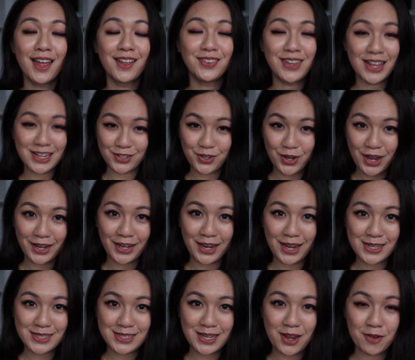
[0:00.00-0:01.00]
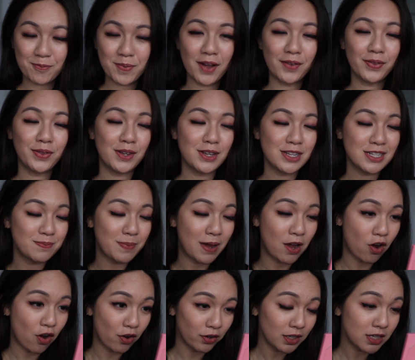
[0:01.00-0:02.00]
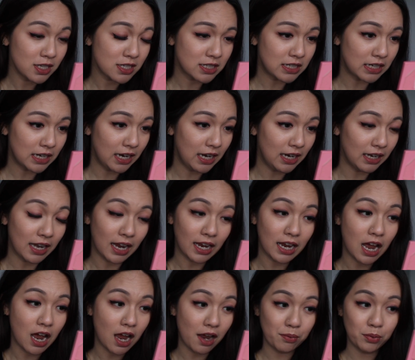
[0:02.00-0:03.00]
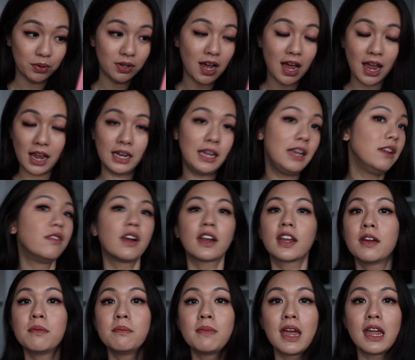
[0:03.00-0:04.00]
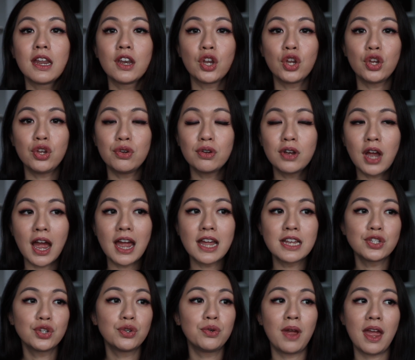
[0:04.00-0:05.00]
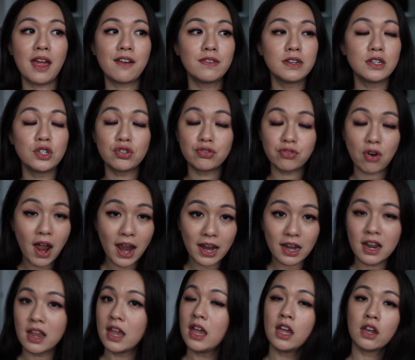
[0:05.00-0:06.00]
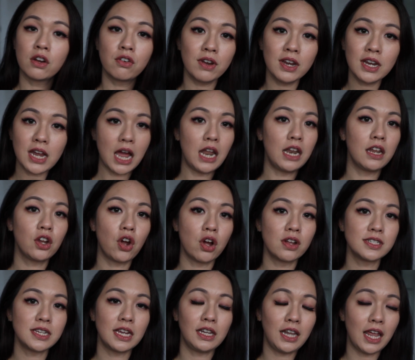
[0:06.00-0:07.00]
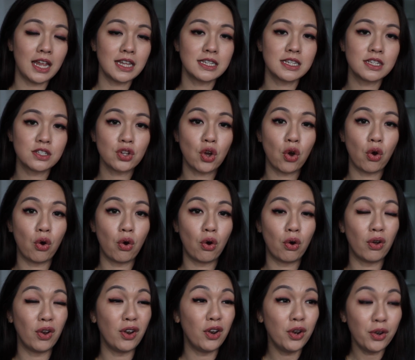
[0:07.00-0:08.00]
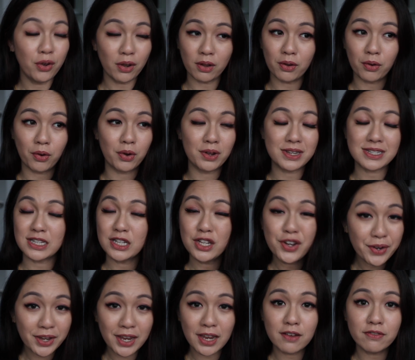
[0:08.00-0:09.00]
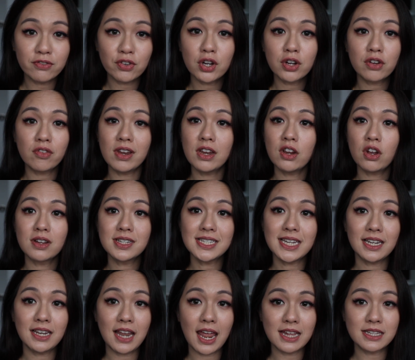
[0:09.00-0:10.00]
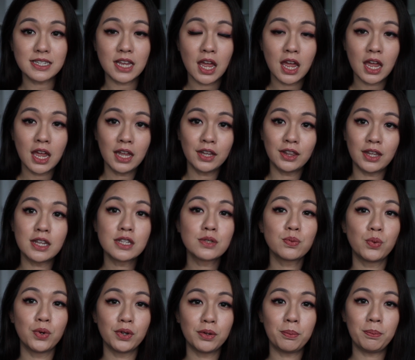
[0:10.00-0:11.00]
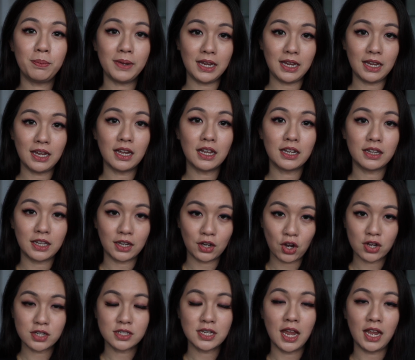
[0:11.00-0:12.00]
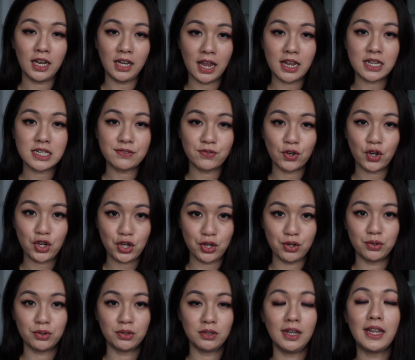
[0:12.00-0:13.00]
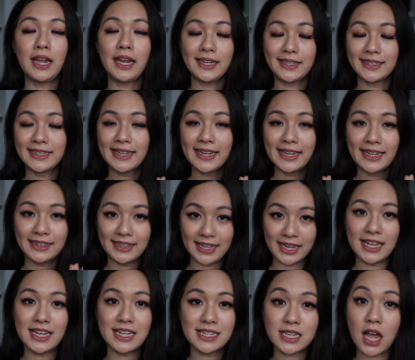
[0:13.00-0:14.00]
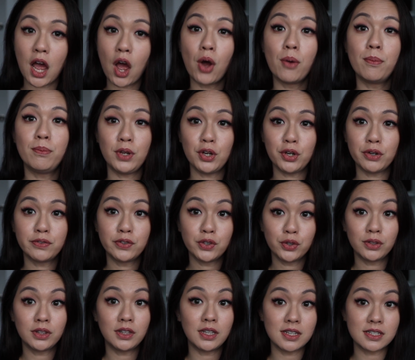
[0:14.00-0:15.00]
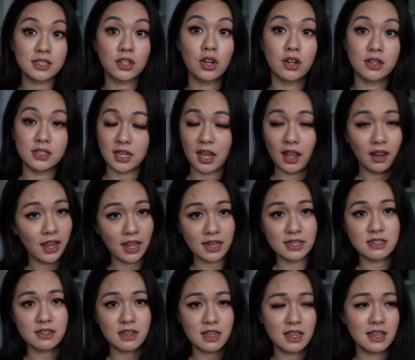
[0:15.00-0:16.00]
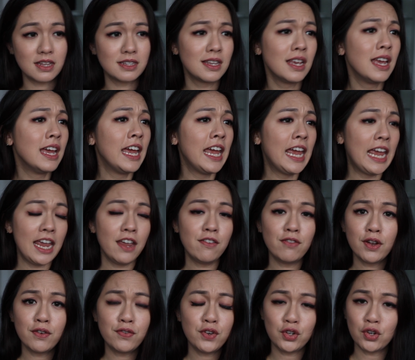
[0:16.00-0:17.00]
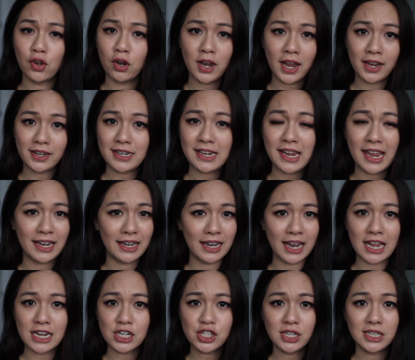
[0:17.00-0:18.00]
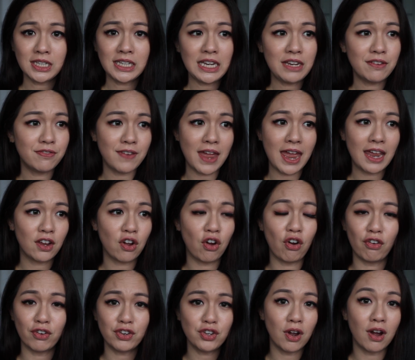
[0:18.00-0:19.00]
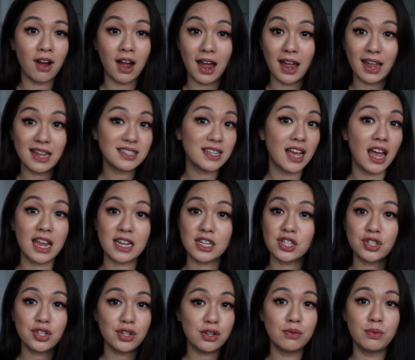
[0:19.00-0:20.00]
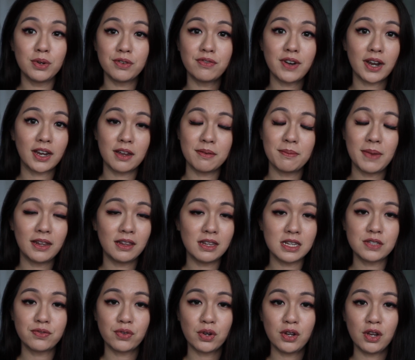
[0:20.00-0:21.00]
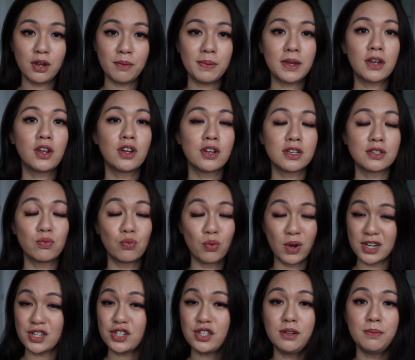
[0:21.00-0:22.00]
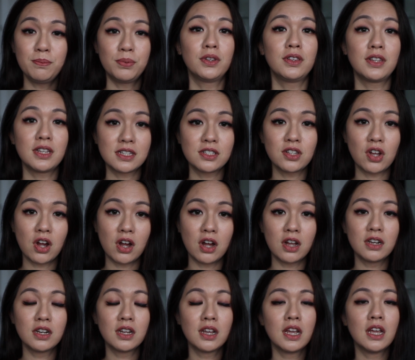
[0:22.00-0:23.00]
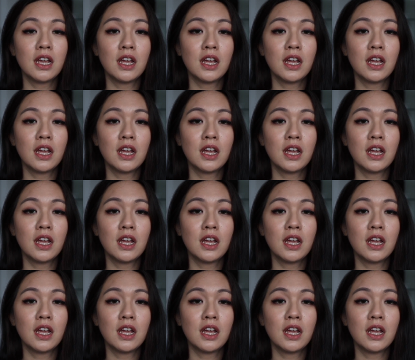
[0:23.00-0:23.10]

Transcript: that's all I can say about this. But honestly, like, I would highly recommend you guys who haven't tried green color contact lenses or is looking for a green contact lens, this would be the contact lens for you. Like, that is how beautiful this contact lens is. Even if you don't like the enlarging effect on your eyes, I still would recommend this for you, because once you put this on,